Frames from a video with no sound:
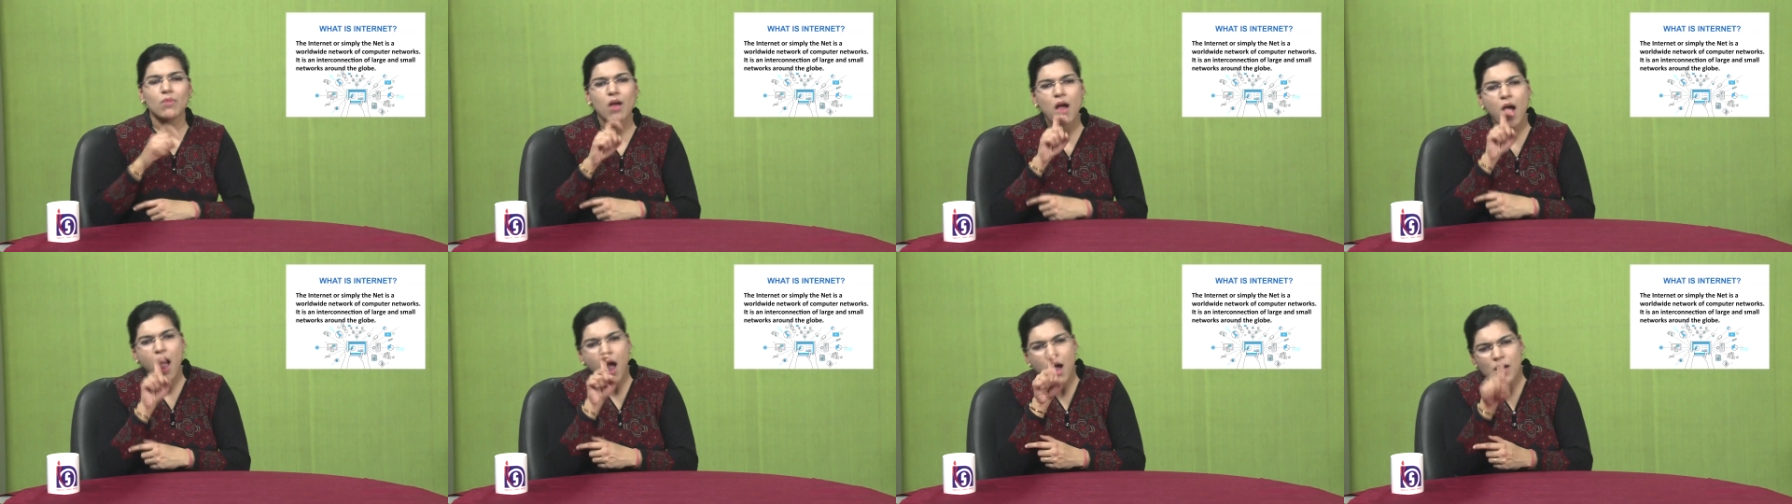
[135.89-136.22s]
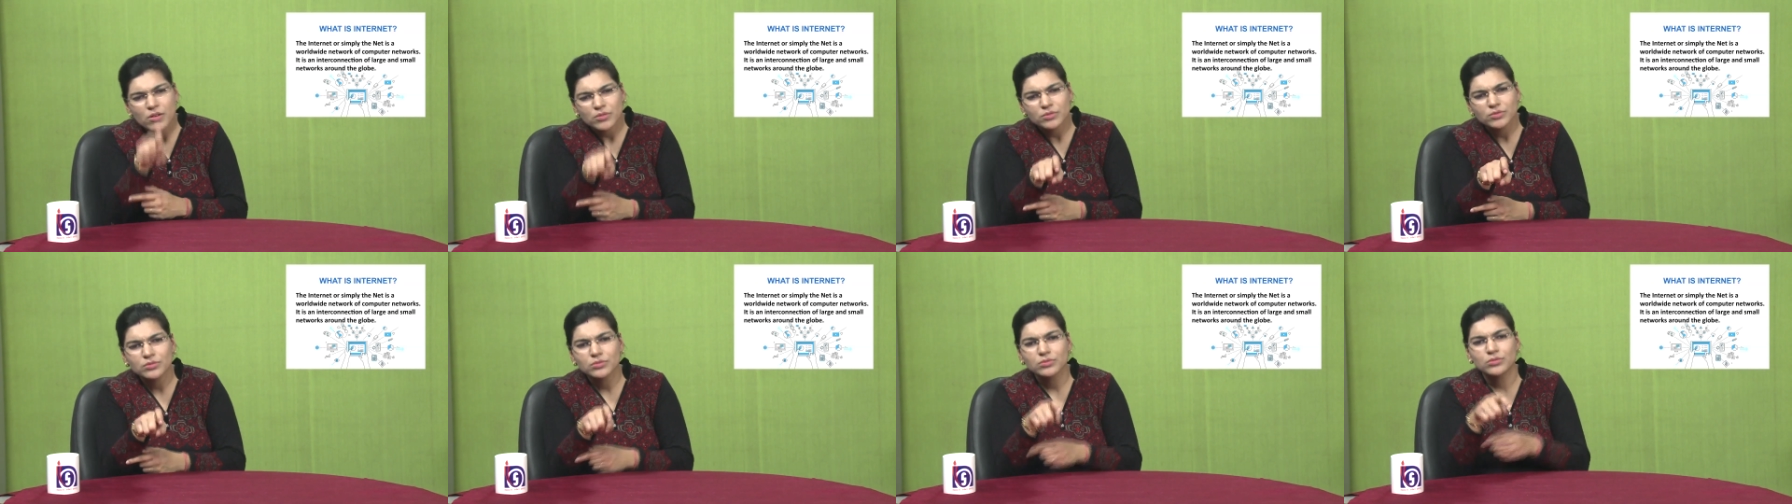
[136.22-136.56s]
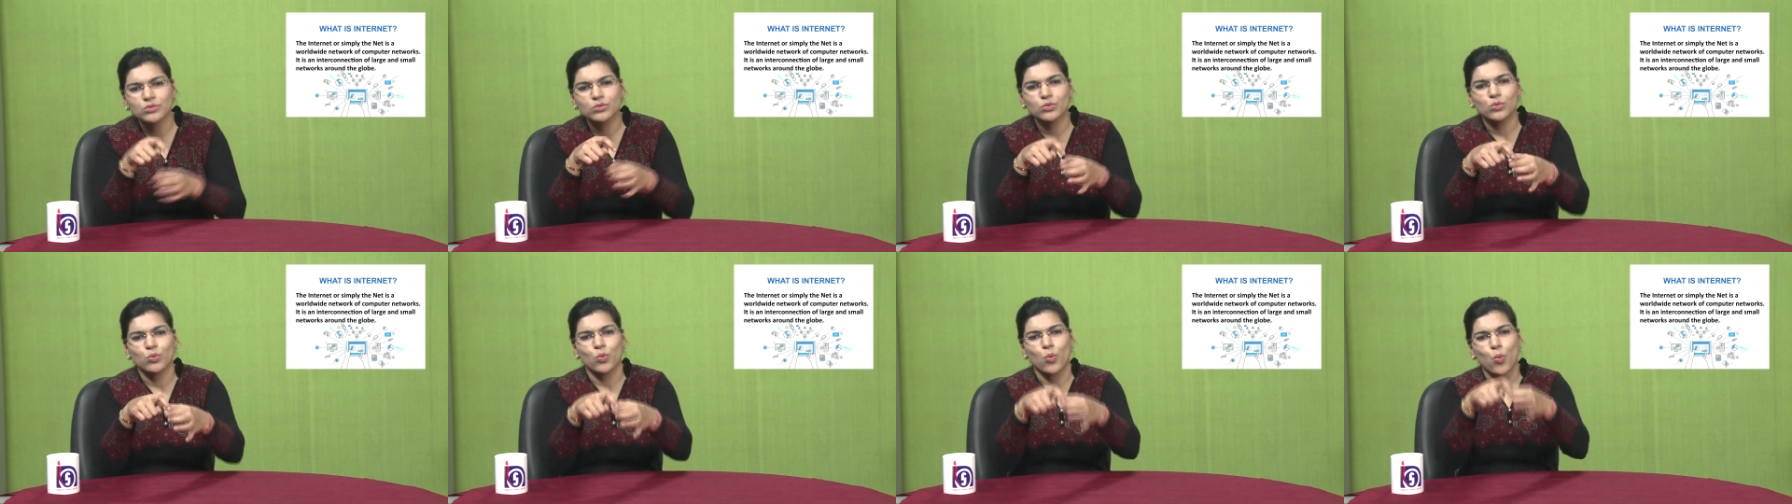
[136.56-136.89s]
been an
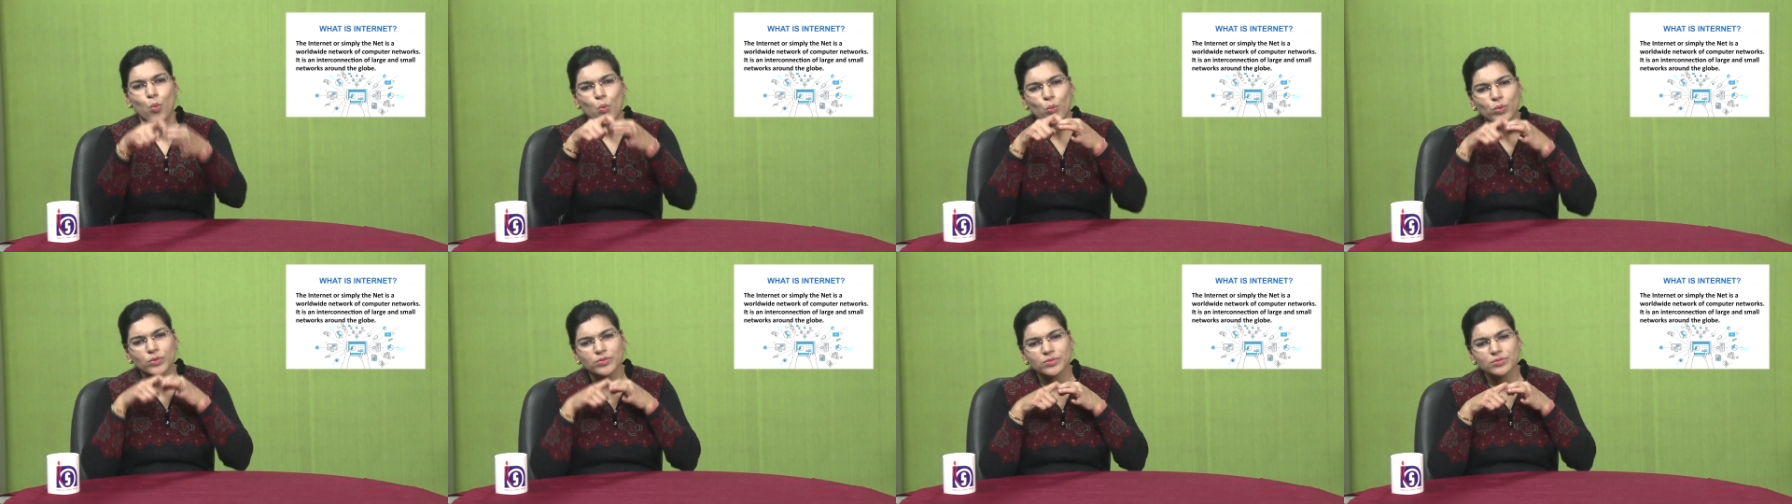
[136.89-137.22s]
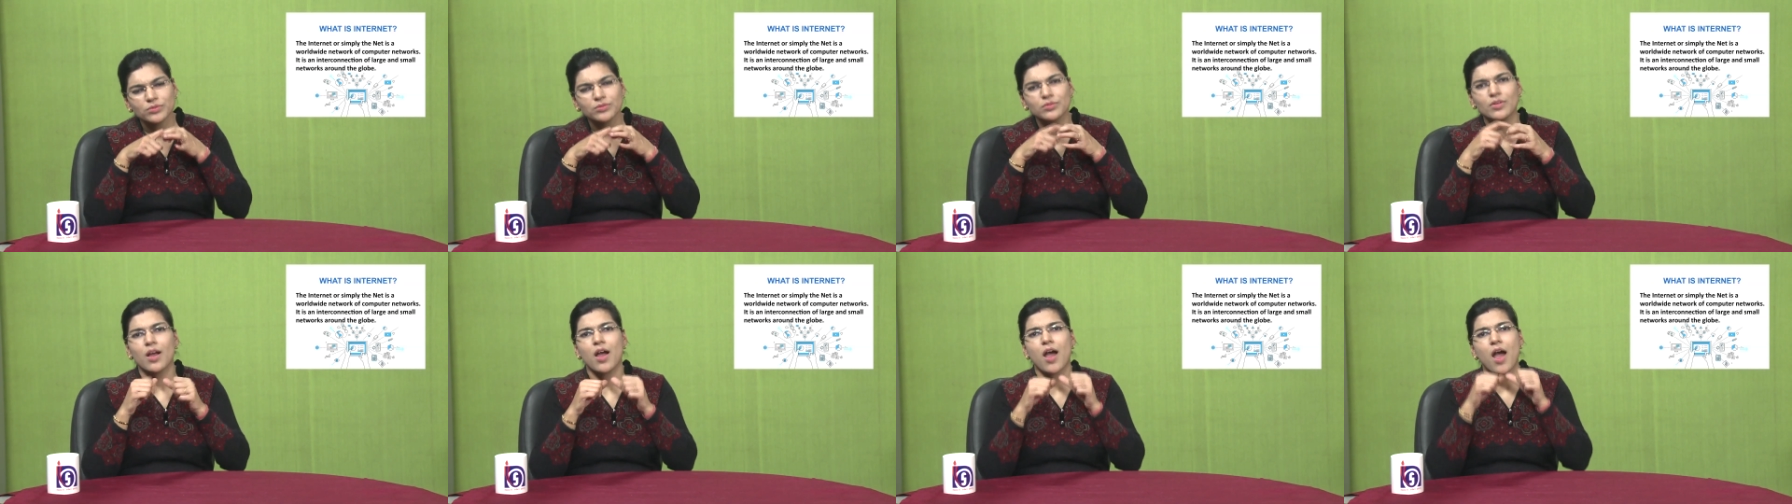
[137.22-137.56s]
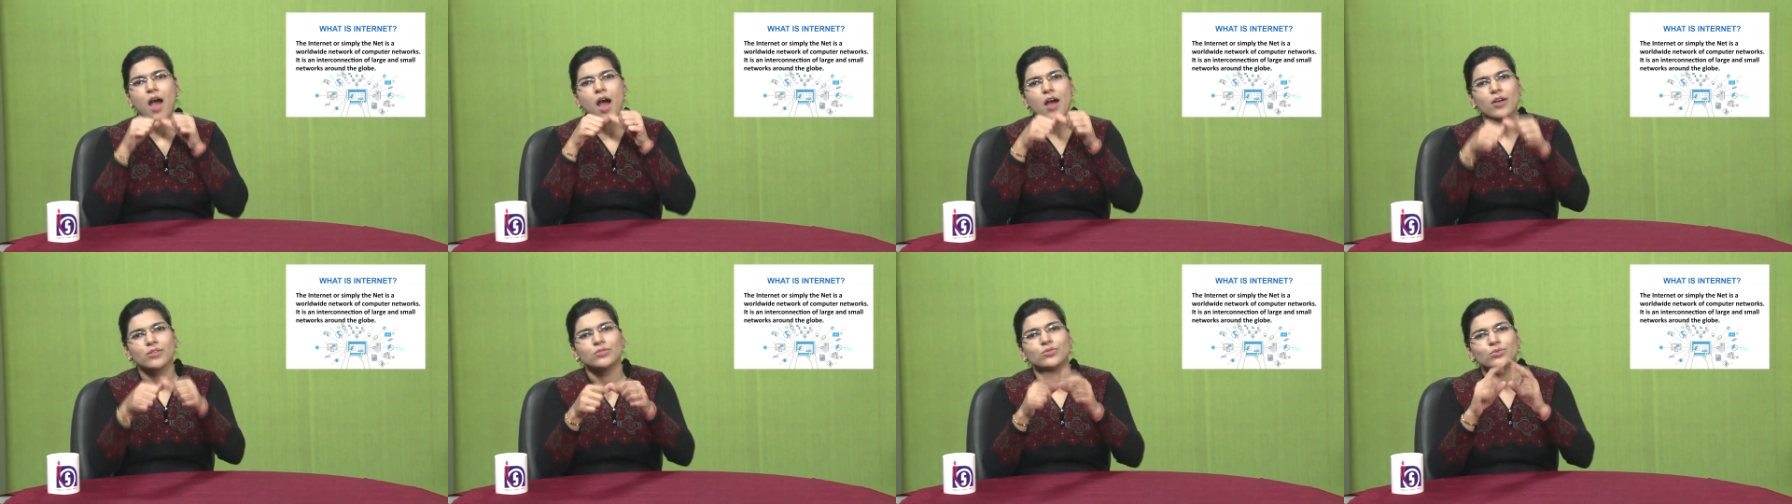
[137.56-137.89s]
advantage
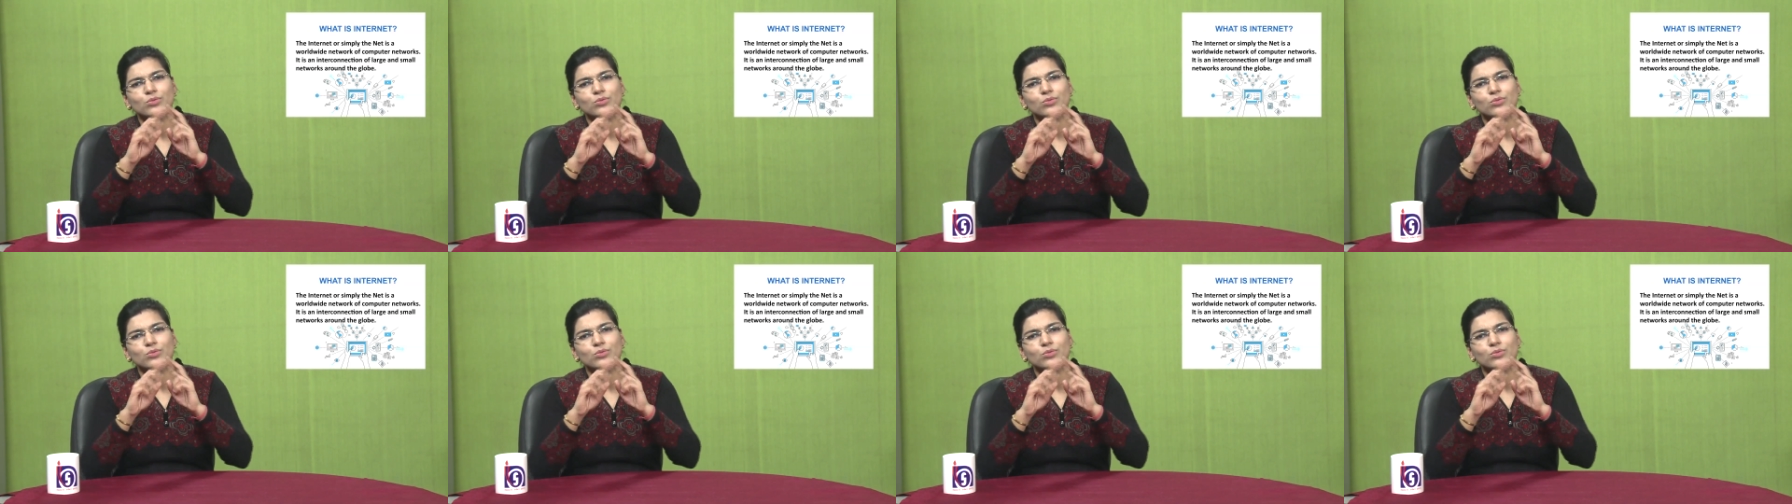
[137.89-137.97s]
for